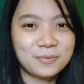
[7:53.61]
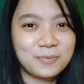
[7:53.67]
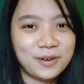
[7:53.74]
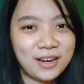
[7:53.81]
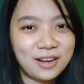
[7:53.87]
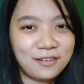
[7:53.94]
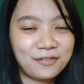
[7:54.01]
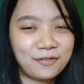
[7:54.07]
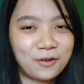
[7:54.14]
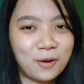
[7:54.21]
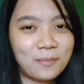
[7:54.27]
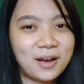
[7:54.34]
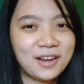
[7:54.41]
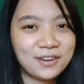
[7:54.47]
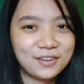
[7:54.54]
a break
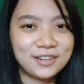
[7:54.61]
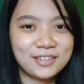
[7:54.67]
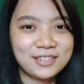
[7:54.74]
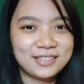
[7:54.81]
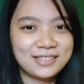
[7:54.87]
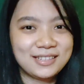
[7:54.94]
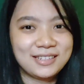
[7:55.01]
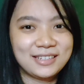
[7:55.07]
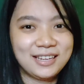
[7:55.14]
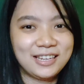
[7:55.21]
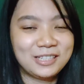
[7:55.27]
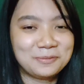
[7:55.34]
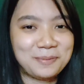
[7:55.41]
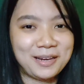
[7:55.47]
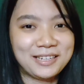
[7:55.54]
from unrealistic
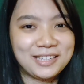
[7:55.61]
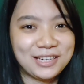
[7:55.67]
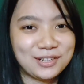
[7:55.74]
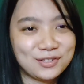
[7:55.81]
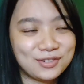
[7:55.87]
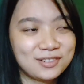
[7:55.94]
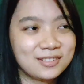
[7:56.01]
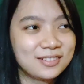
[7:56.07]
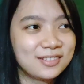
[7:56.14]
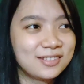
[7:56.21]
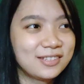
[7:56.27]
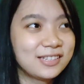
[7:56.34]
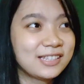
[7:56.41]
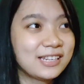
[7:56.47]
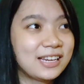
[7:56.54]

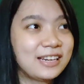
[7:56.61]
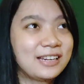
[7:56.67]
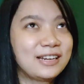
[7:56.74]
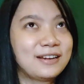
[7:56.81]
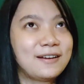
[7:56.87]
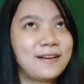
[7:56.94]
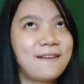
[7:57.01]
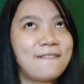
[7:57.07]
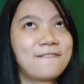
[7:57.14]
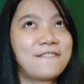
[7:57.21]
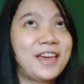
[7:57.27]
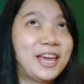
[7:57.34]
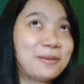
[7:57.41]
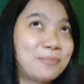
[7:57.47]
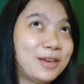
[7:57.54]
expectations and
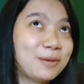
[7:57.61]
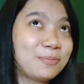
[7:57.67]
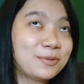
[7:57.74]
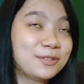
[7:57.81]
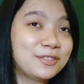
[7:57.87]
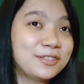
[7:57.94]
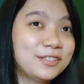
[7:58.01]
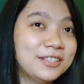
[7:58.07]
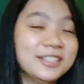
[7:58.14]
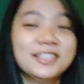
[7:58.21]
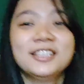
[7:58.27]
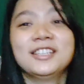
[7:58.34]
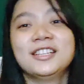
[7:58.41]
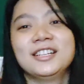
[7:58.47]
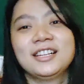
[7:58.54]
fake people
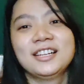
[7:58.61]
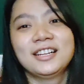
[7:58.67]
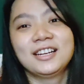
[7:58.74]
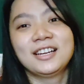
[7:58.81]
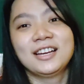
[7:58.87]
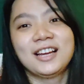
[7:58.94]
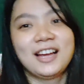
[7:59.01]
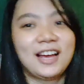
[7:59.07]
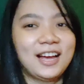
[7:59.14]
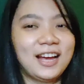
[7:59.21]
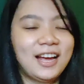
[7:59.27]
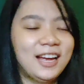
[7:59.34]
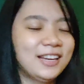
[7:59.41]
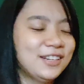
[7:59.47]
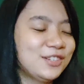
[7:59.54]

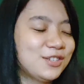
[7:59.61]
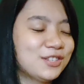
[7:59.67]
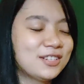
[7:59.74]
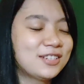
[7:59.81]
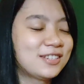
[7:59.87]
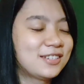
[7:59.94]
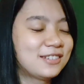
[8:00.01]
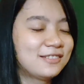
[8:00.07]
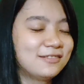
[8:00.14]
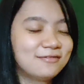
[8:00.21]
and just